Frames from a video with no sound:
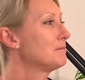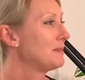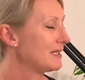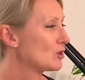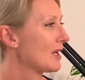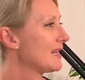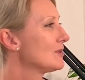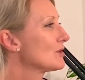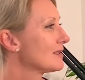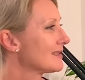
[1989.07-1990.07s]
big
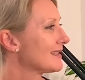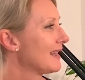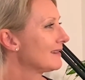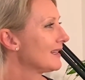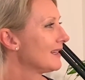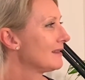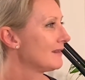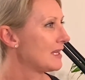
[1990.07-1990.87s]
changes that they're